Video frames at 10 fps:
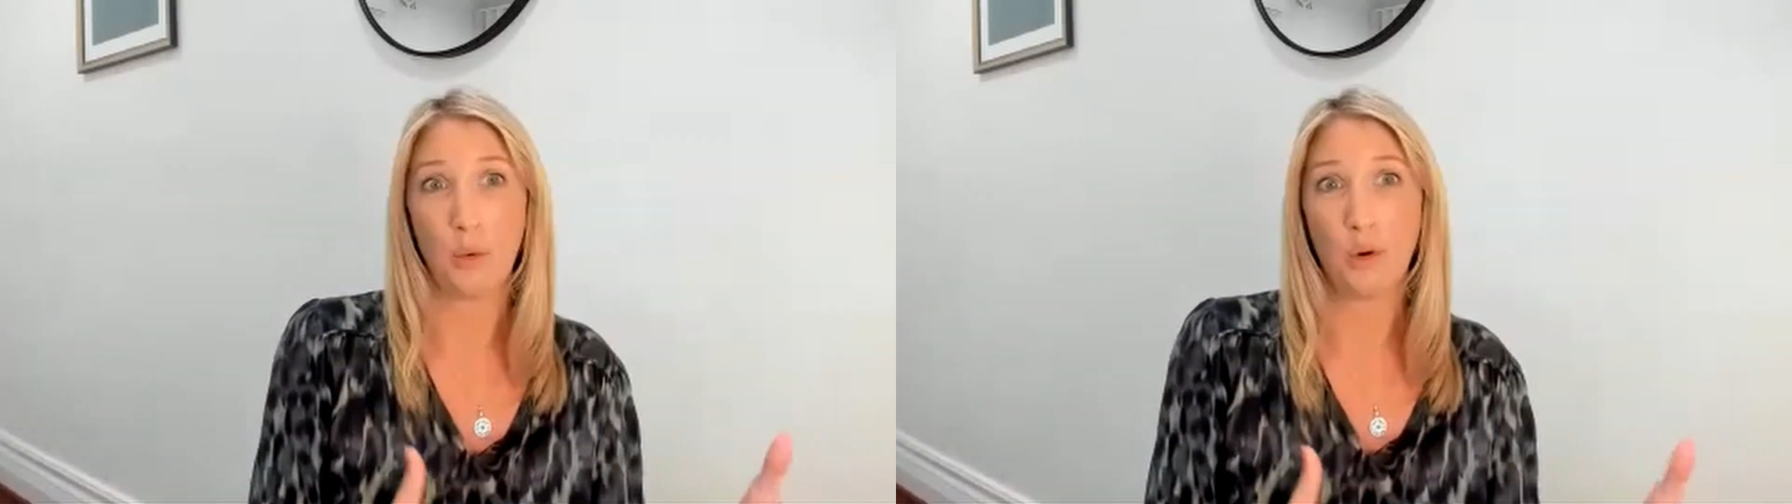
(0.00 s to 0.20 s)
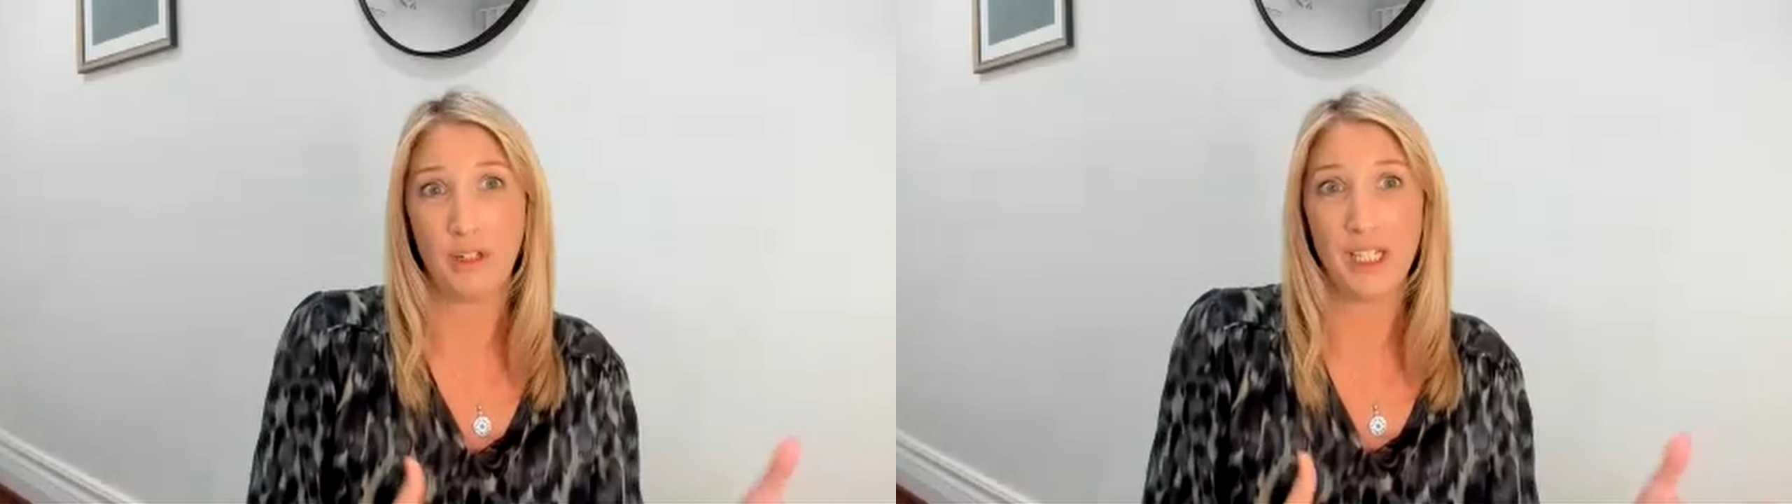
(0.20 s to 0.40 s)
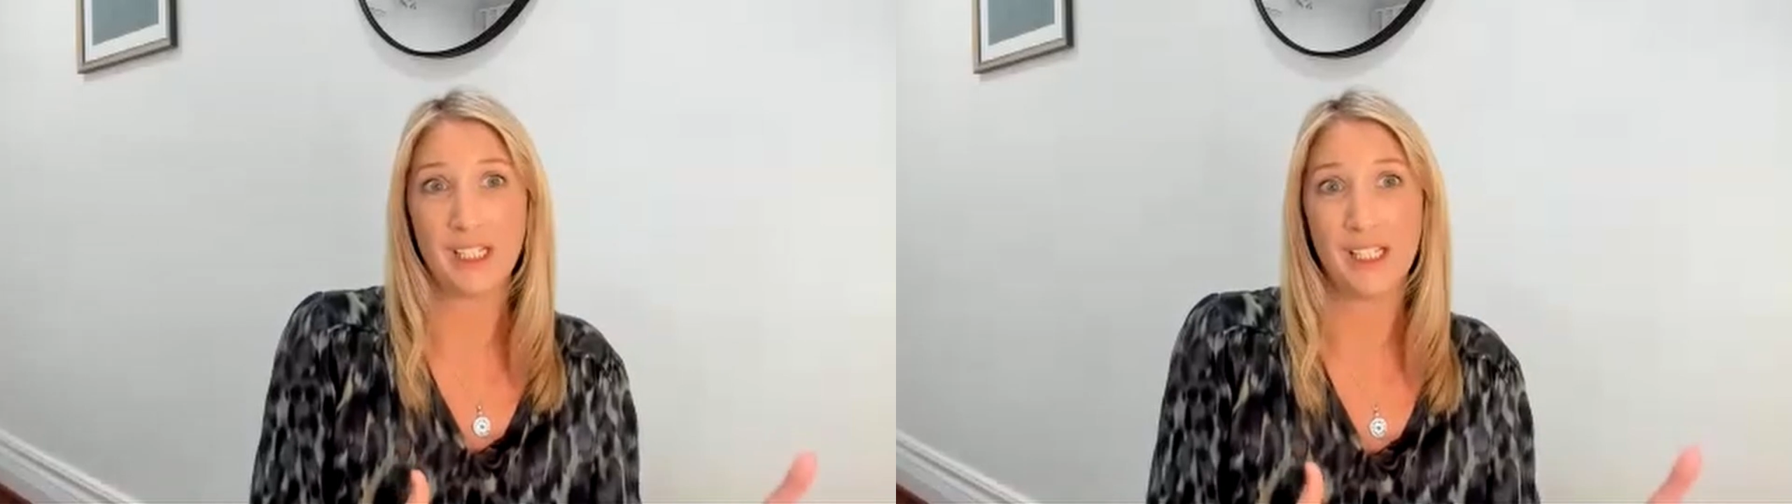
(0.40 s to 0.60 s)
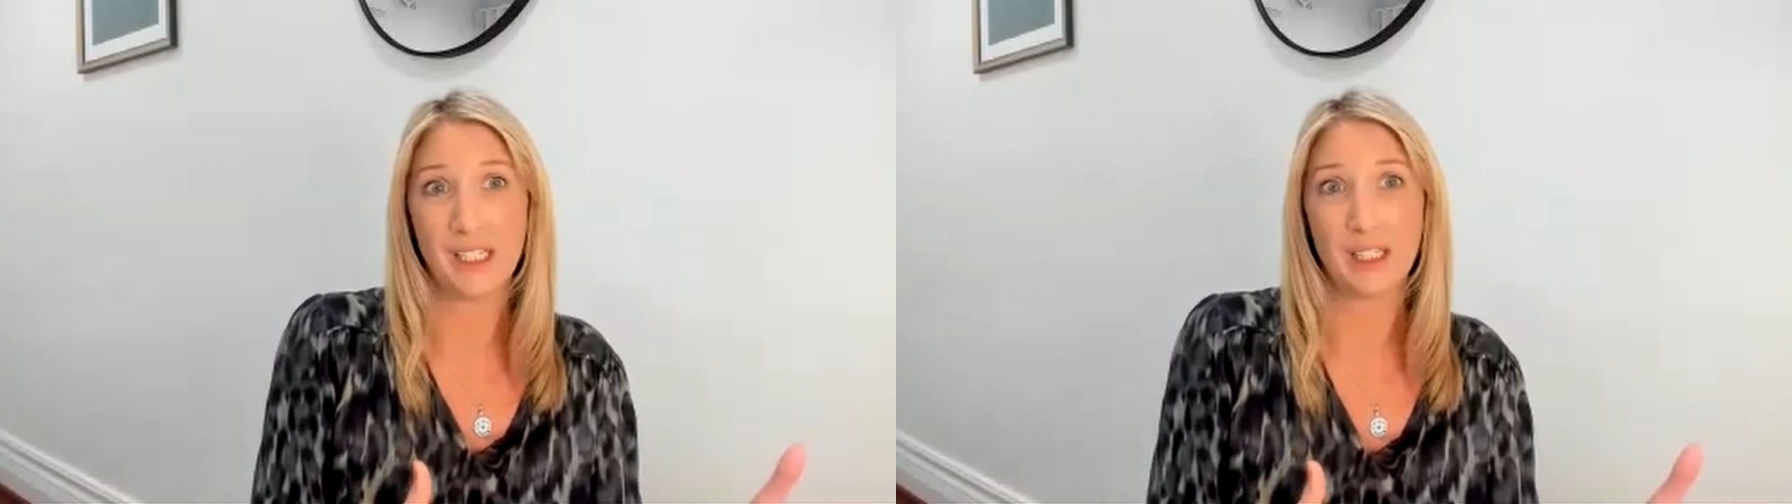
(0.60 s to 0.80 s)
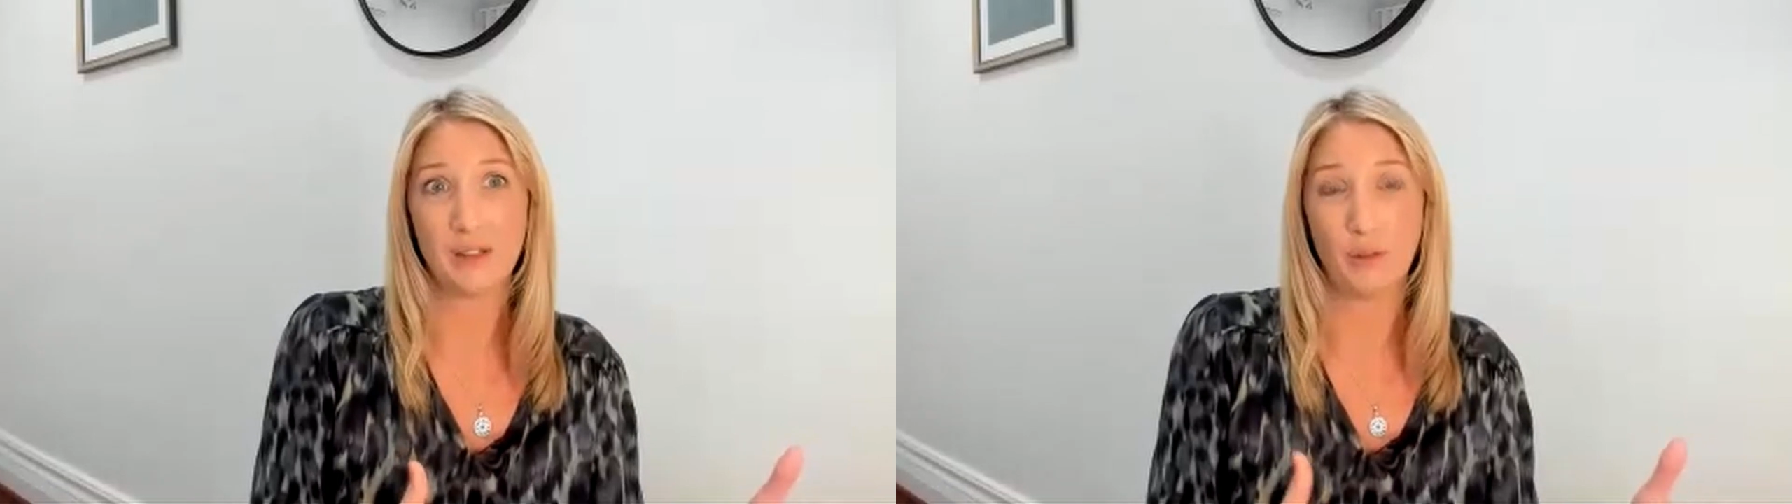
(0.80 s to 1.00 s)
what already
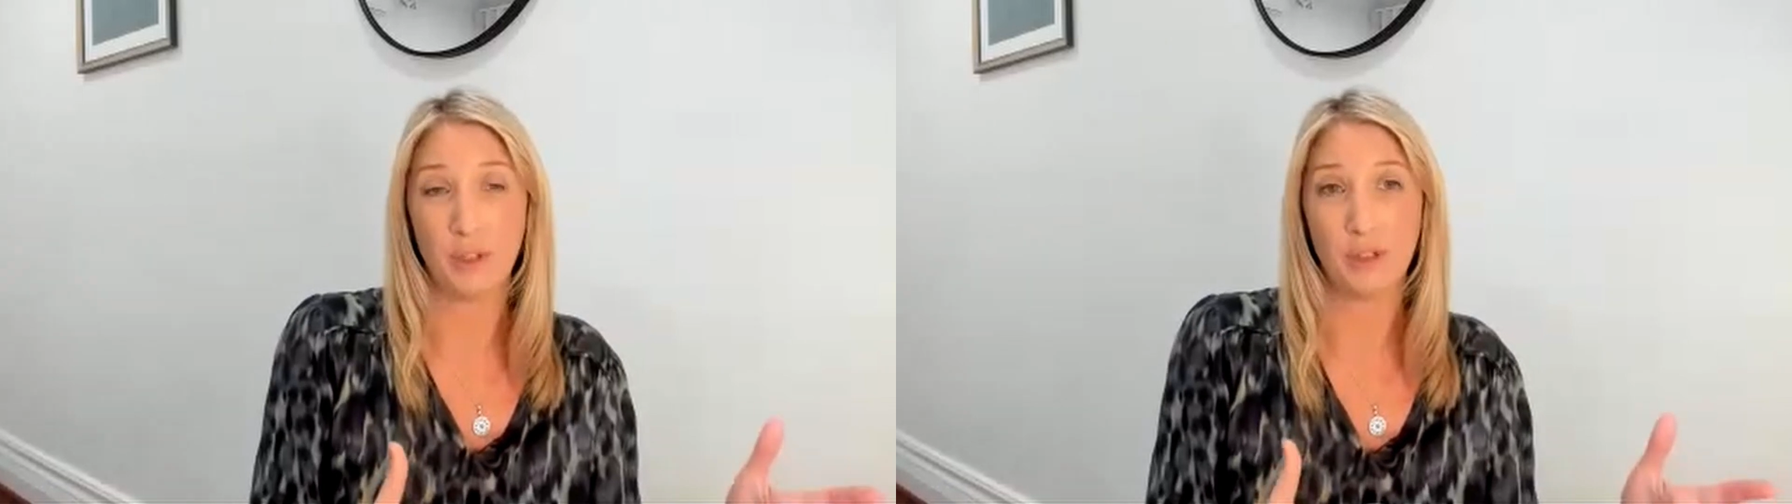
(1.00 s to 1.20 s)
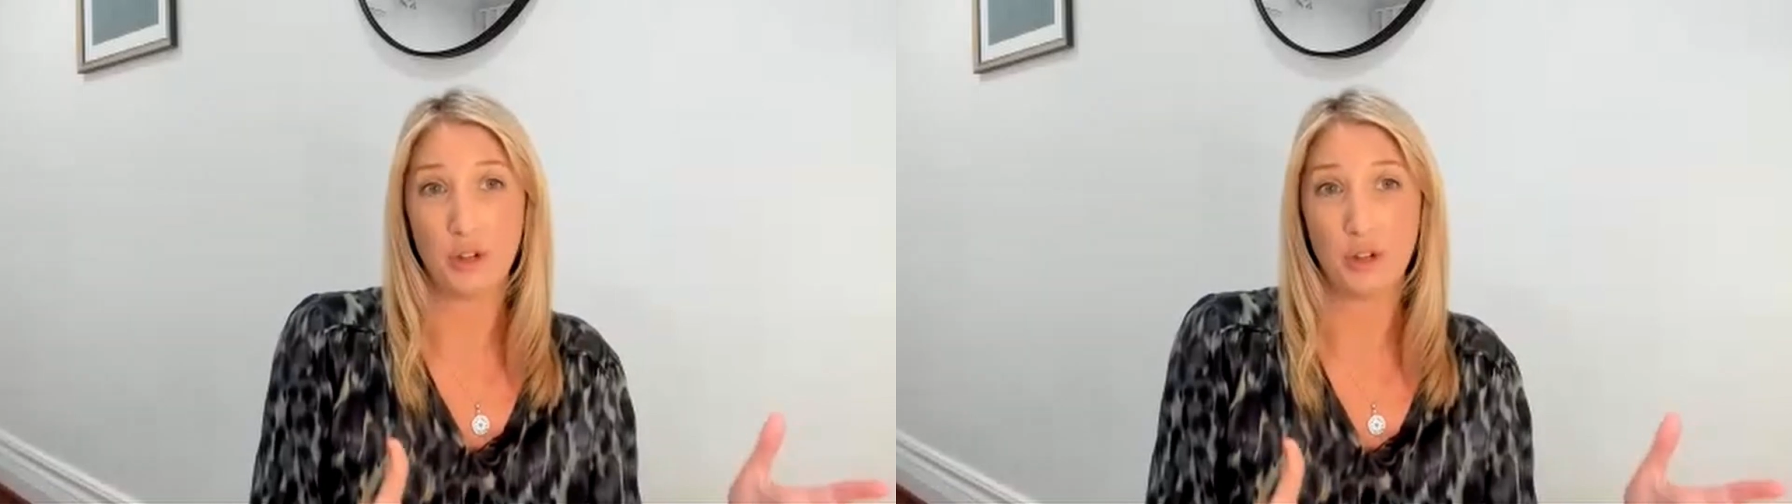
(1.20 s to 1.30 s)
exists from a